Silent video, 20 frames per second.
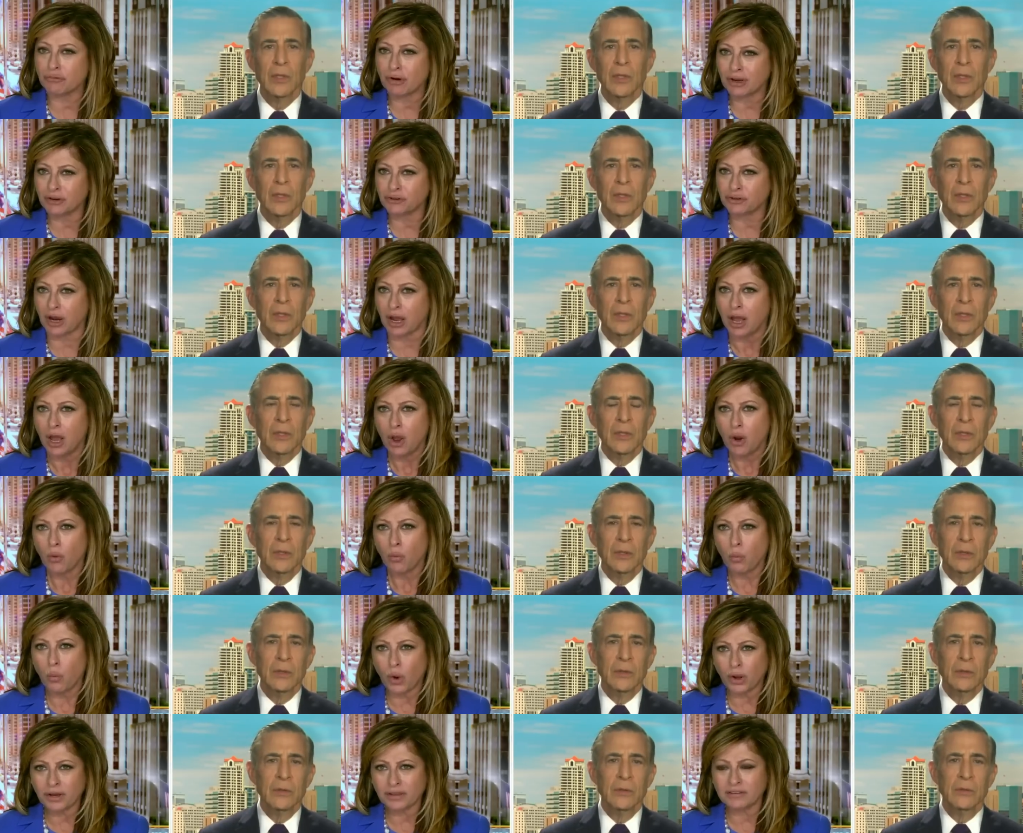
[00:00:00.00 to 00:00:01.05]
Speaker 1: Russia.
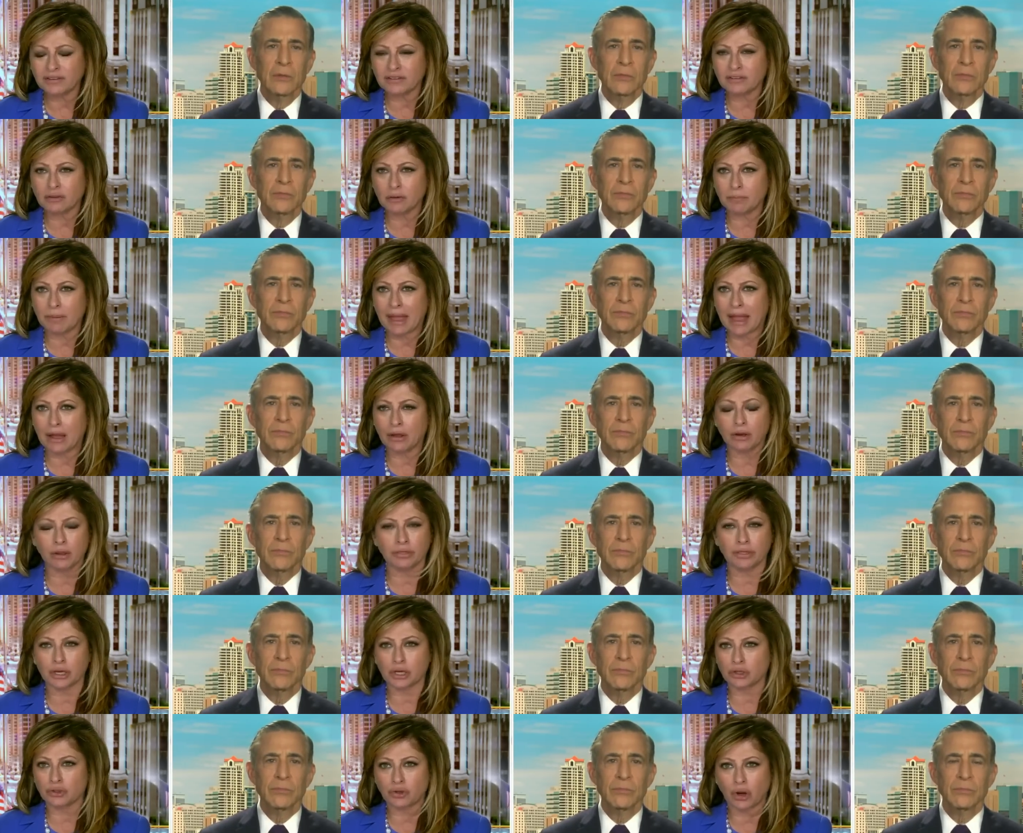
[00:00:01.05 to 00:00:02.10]
What is this about
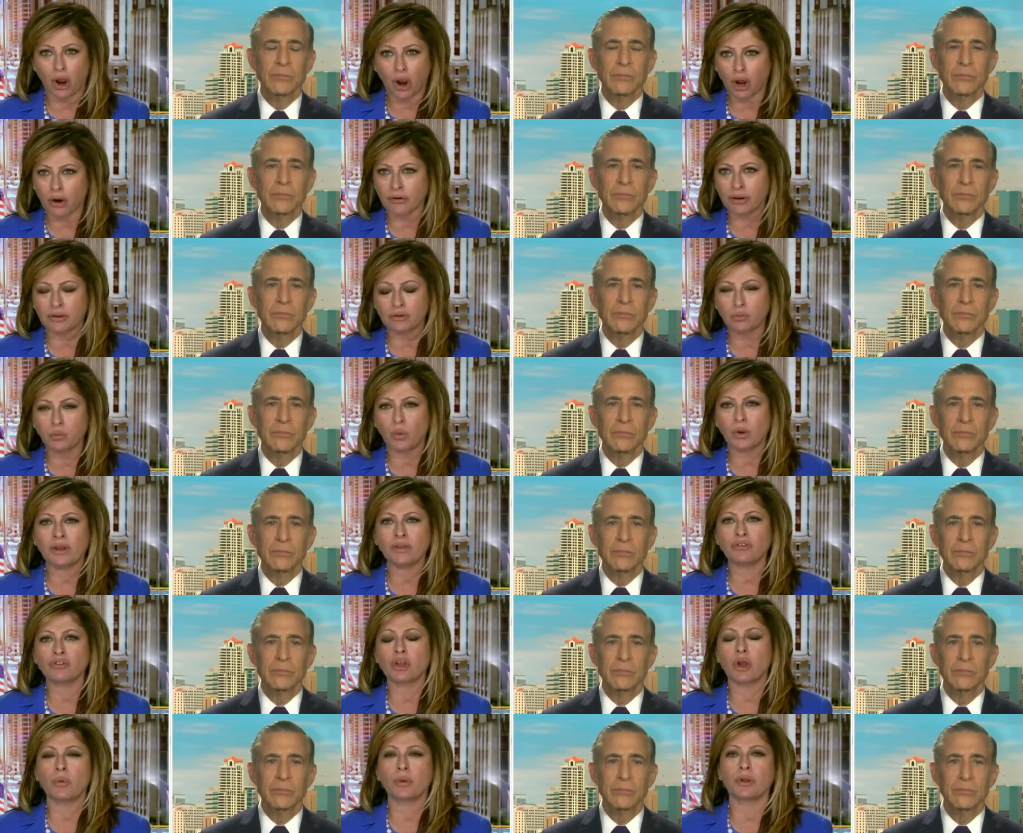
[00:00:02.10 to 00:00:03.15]
the Qataris? What
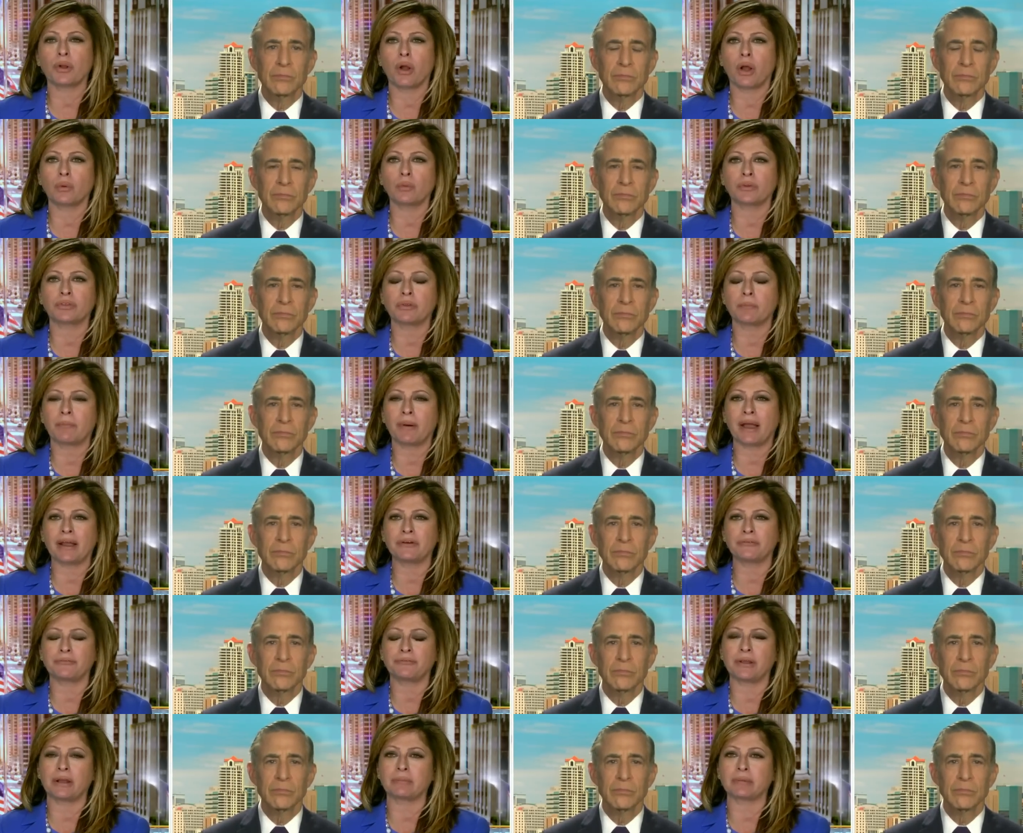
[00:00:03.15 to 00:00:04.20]
is going on with the
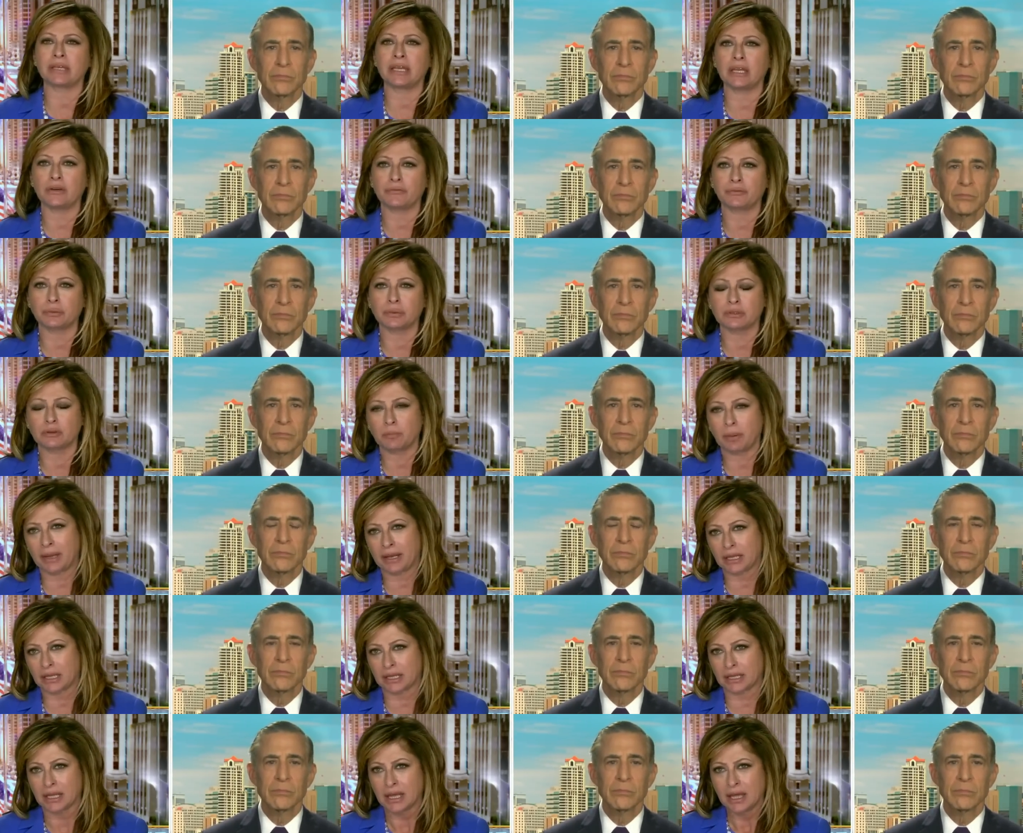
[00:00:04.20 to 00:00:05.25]
Biden family influence
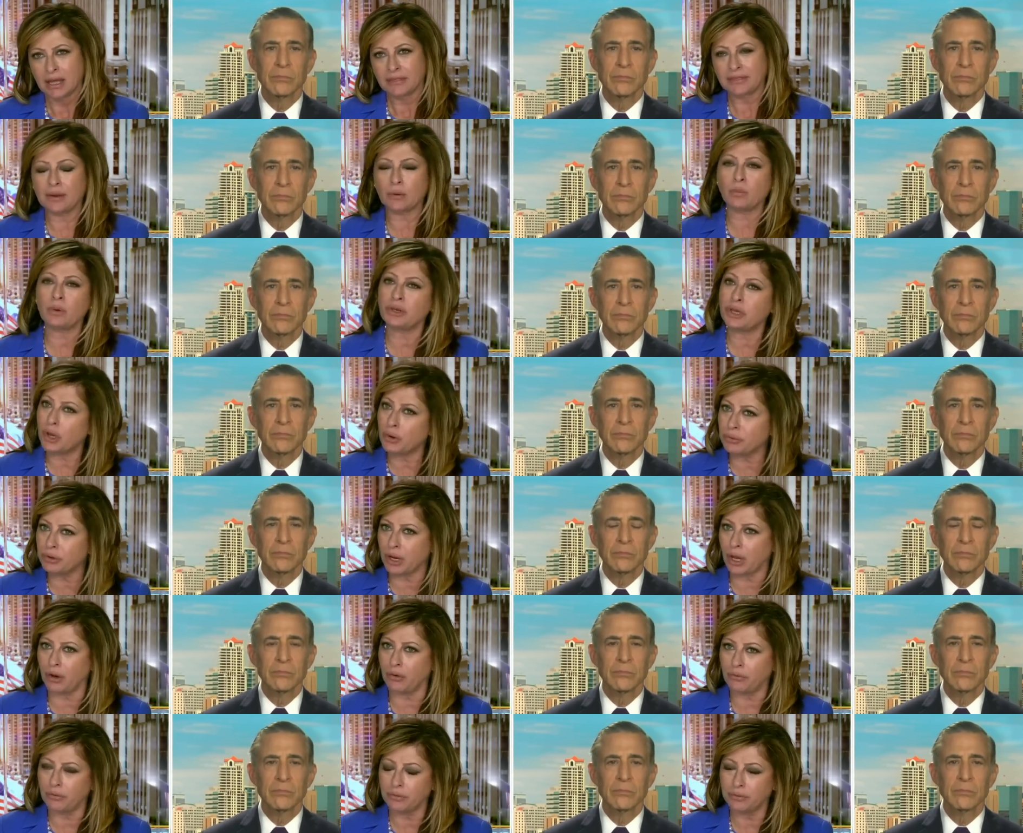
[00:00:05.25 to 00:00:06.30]
peddling that we don't know?